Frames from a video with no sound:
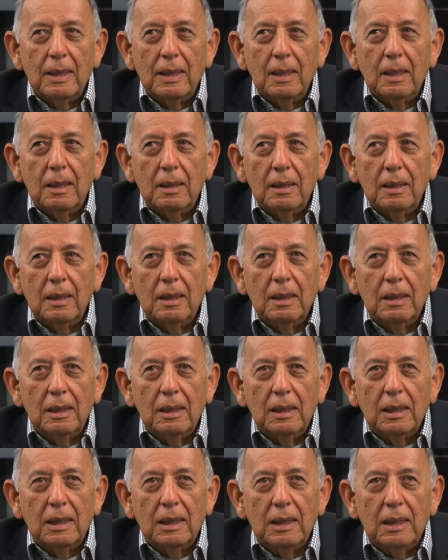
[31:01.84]
uh,
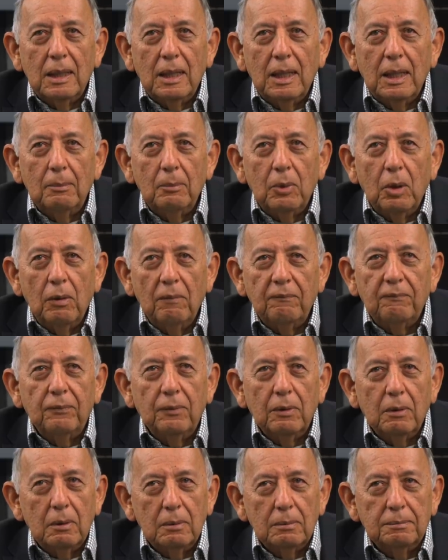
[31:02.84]
I'm
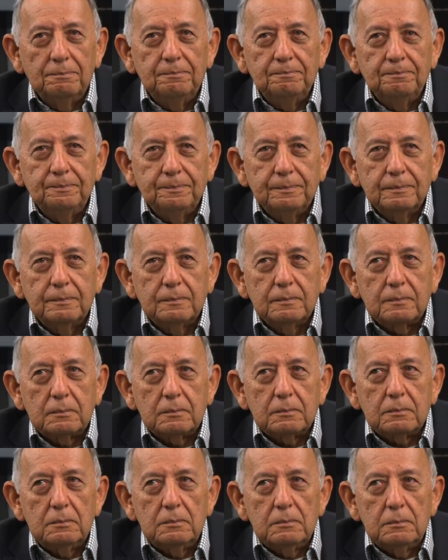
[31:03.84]
hopeful.
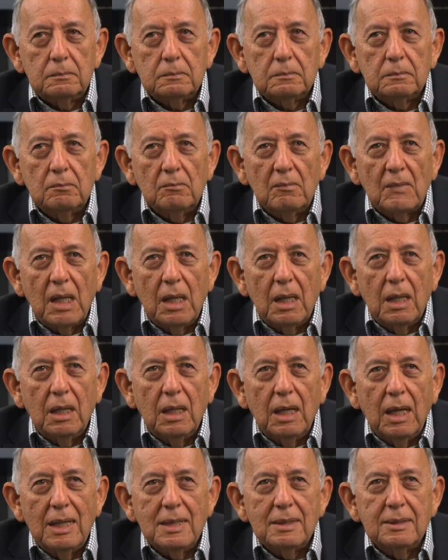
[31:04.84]

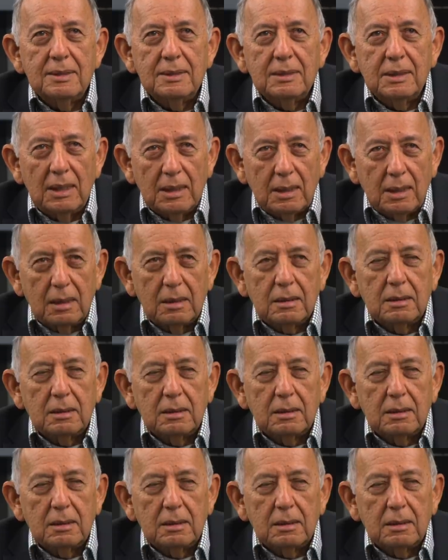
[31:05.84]
Uh, I think